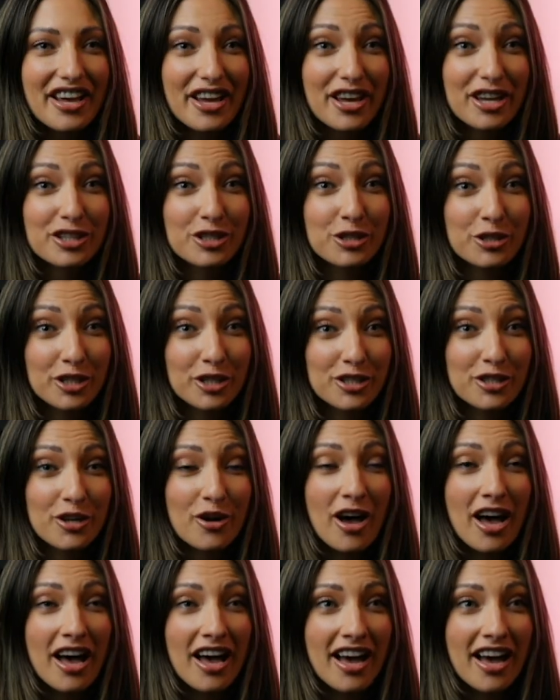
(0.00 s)
Sure. So
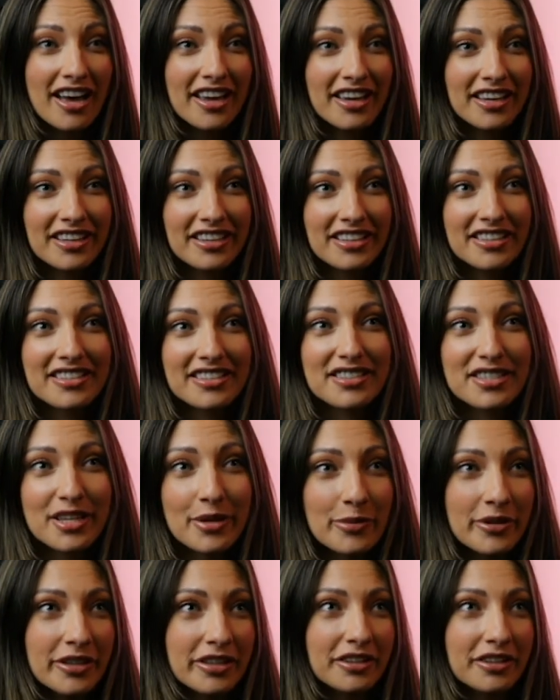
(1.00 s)
I
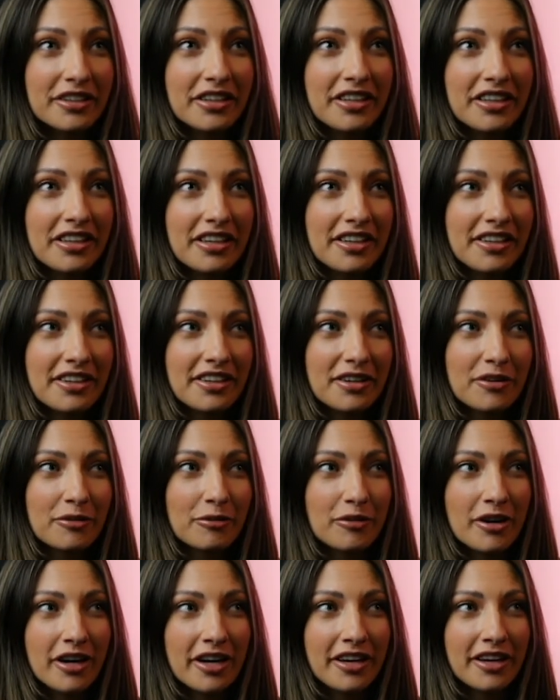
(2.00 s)
typically
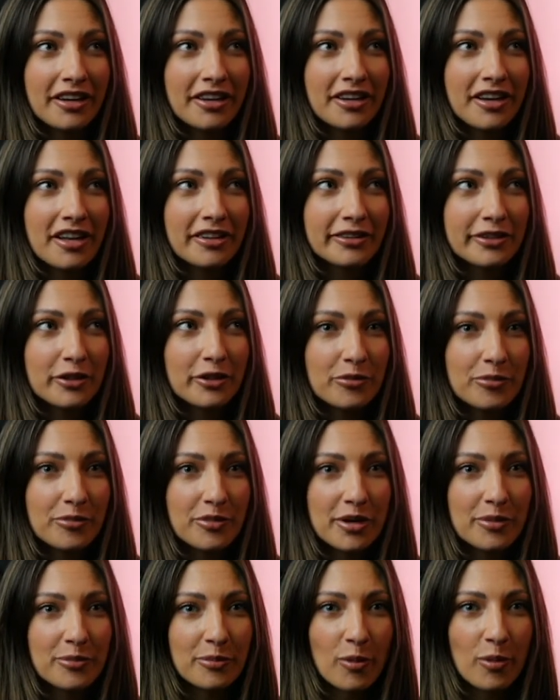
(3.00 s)
run a little bit
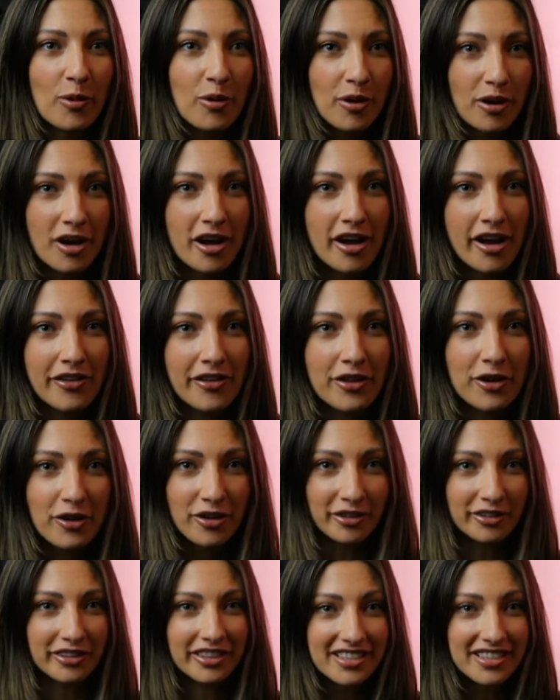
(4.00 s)
more on the
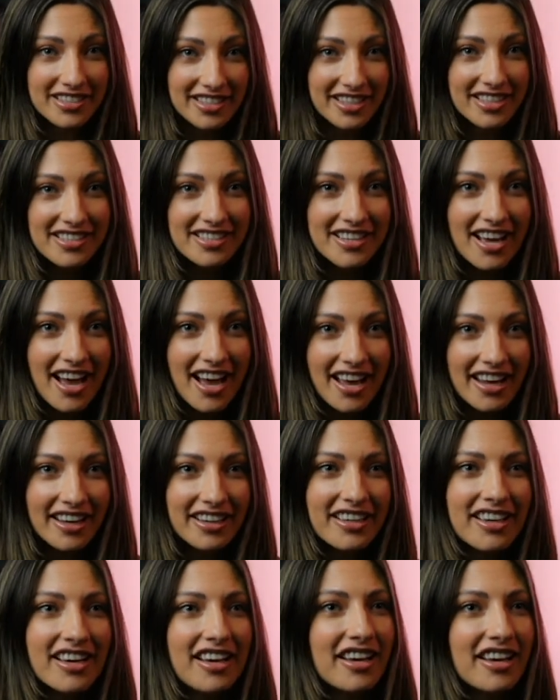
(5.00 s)
holistic side
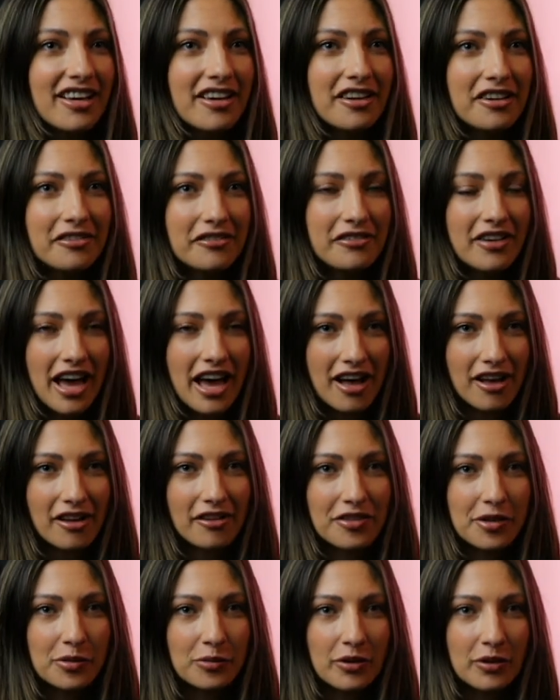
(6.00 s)
of health
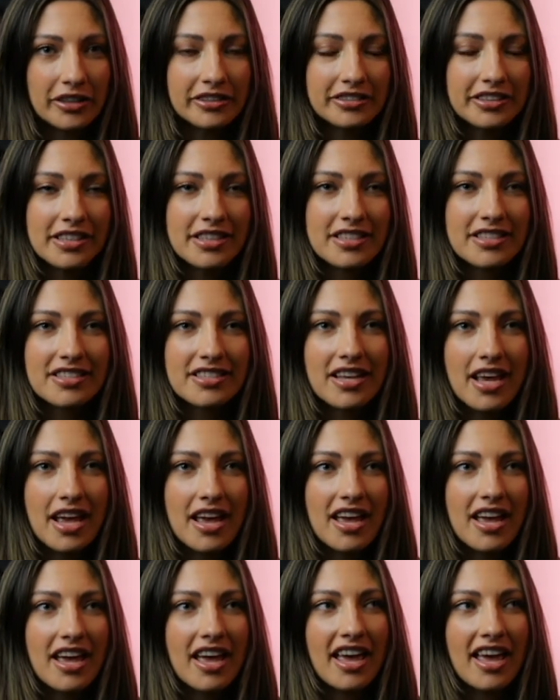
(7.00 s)
and wellness.
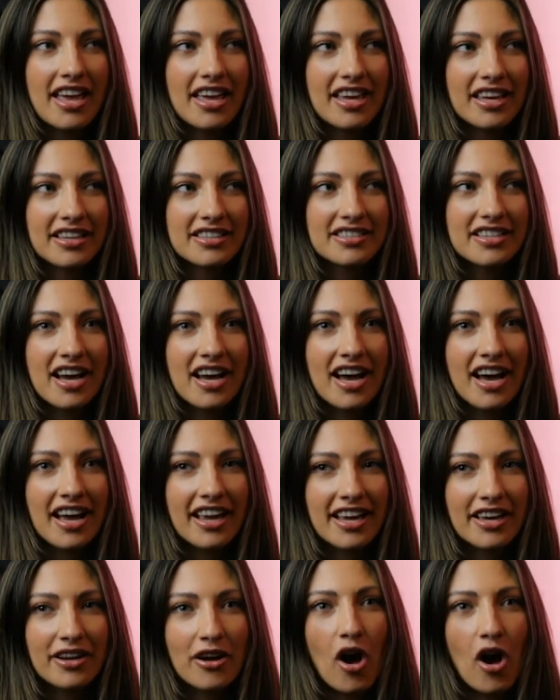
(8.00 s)
And I had
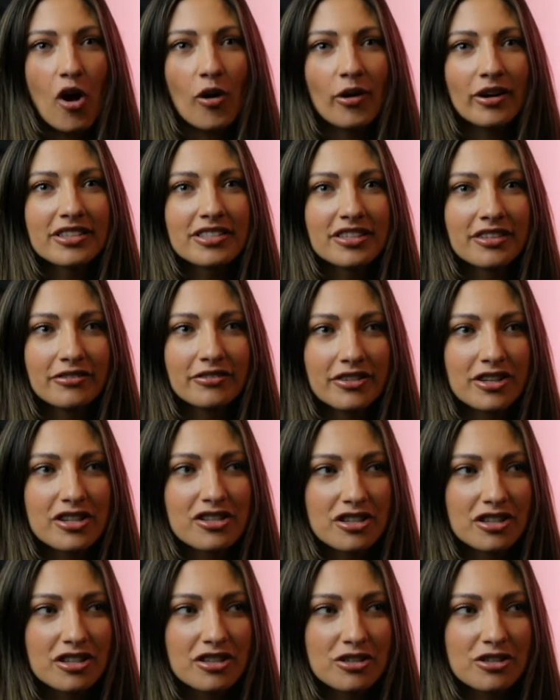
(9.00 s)
always
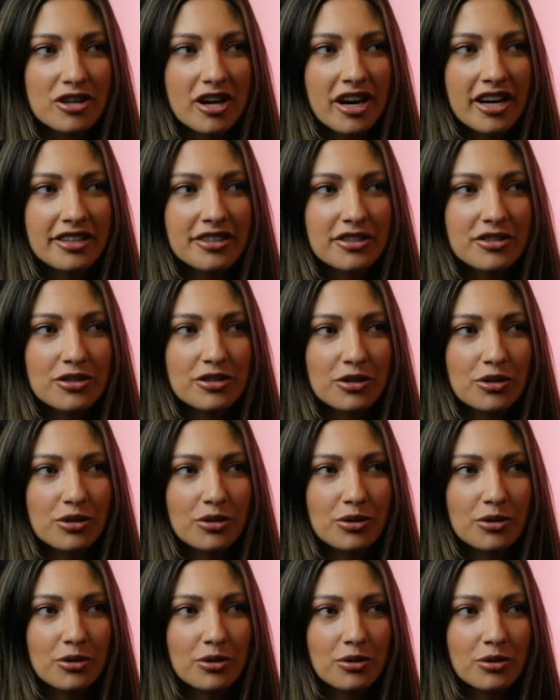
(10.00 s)
envisioned trying to
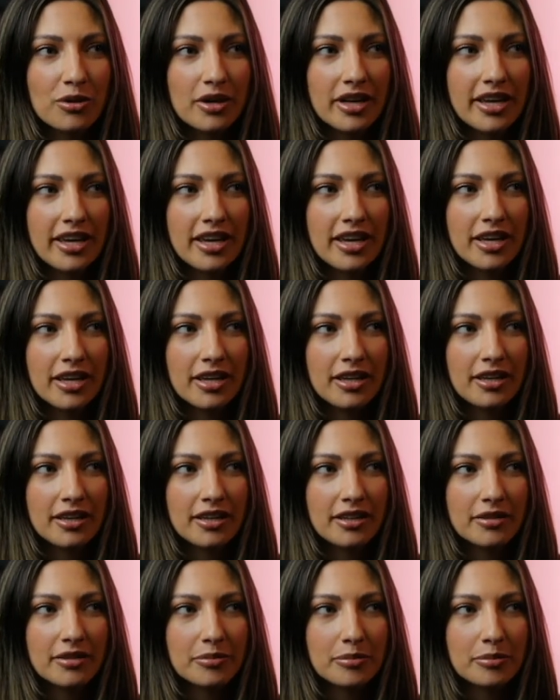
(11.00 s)
do a
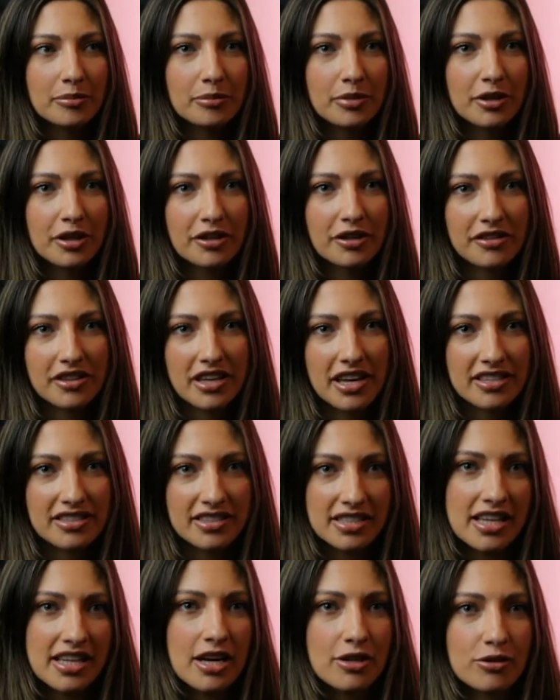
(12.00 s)
birth as
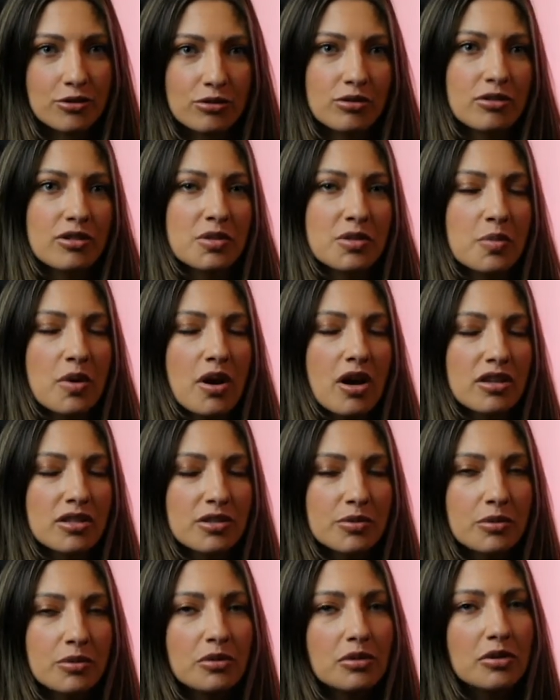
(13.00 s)
natural as
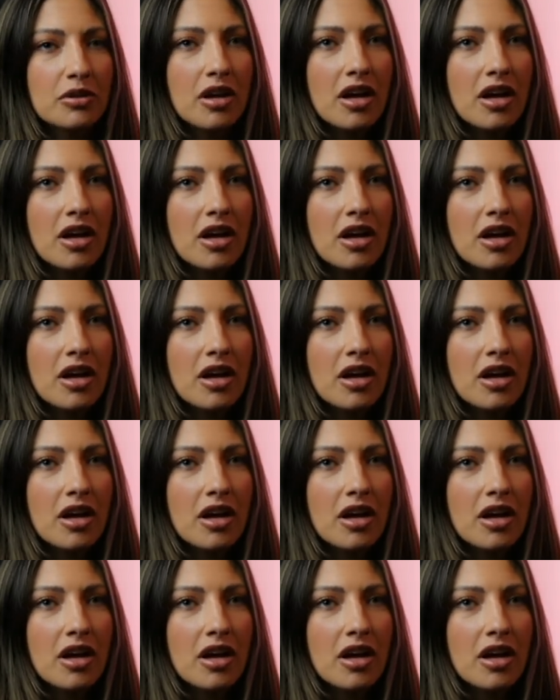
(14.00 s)
possible.